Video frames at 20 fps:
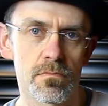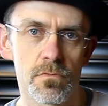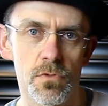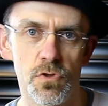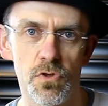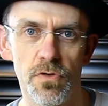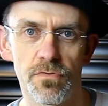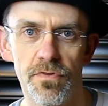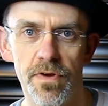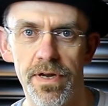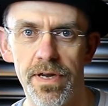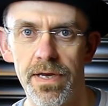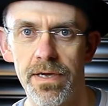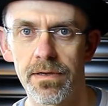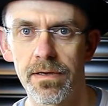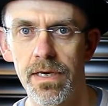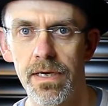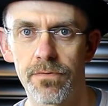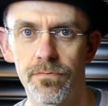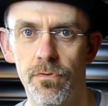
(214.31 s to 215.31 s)

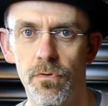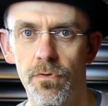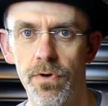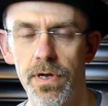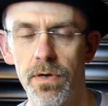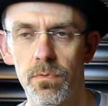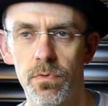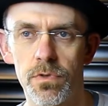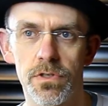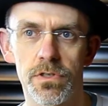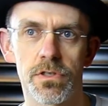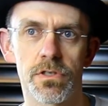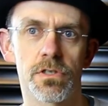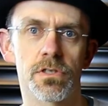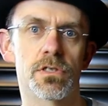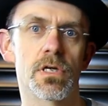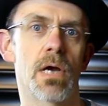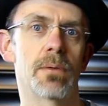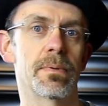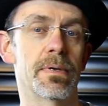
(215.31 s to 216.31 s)
Streetfighter 848,
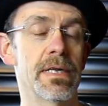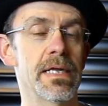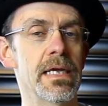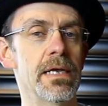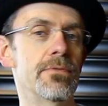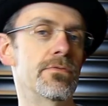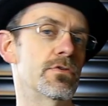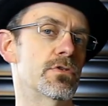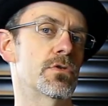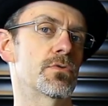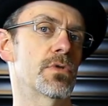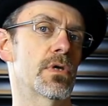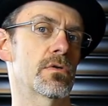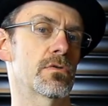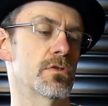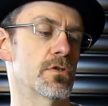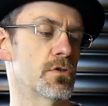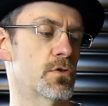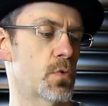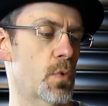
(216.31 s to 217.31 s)
which I believe was
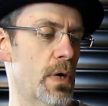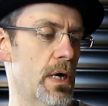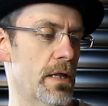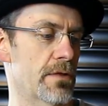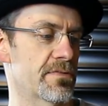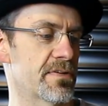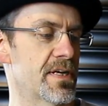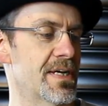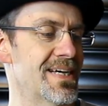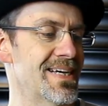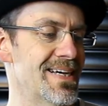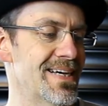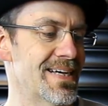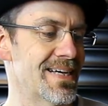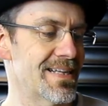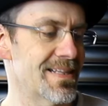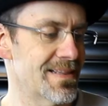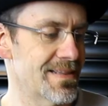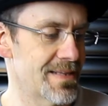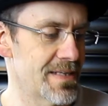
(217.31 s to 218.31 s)
2012.
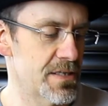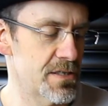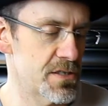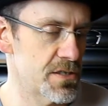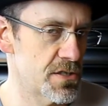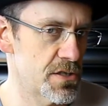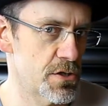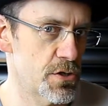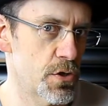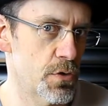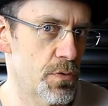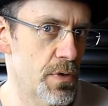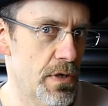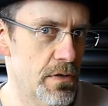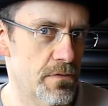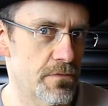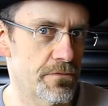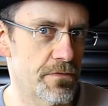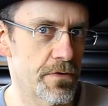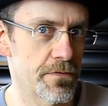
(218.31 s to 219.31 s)
This is a
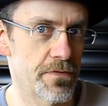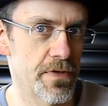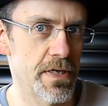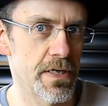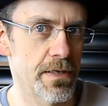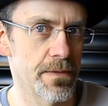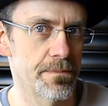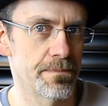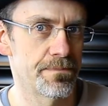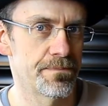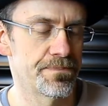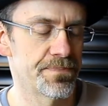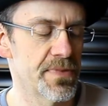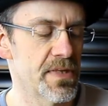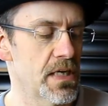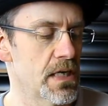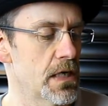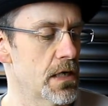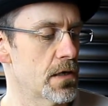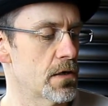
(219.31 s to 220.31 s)
2015.
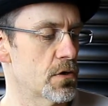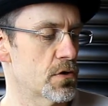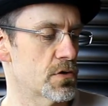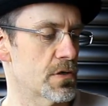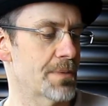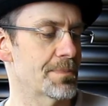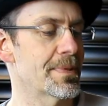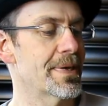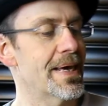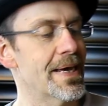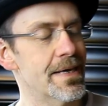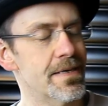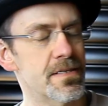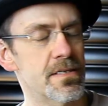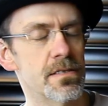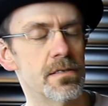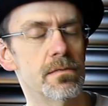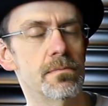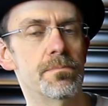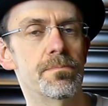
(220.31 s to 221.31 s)
So I'm
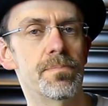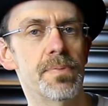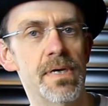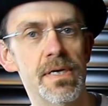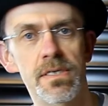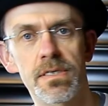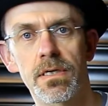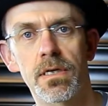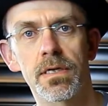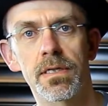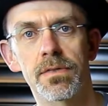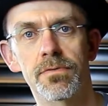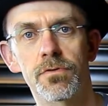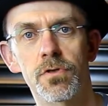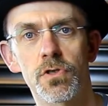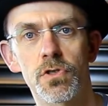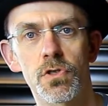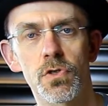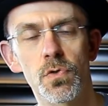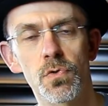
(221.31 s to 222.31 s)
guessing basically they
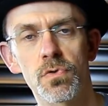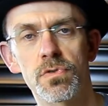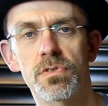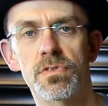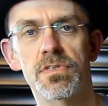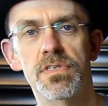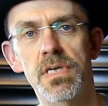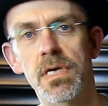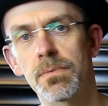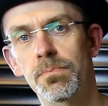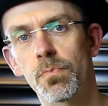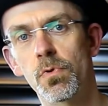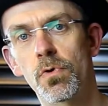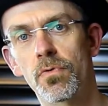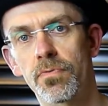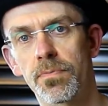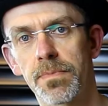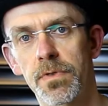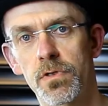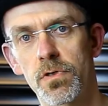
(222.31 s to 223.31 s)
just used the same
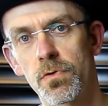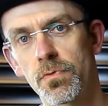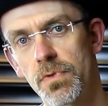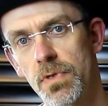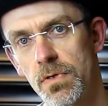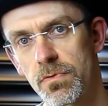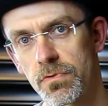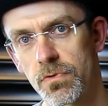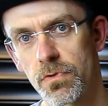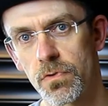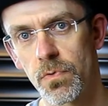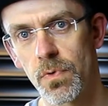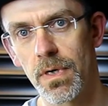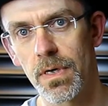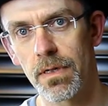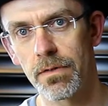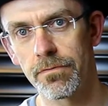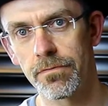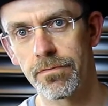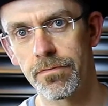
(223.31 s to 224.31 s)
book from the
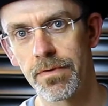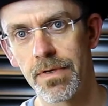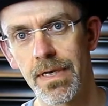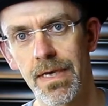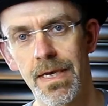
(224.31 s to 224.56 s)
2012,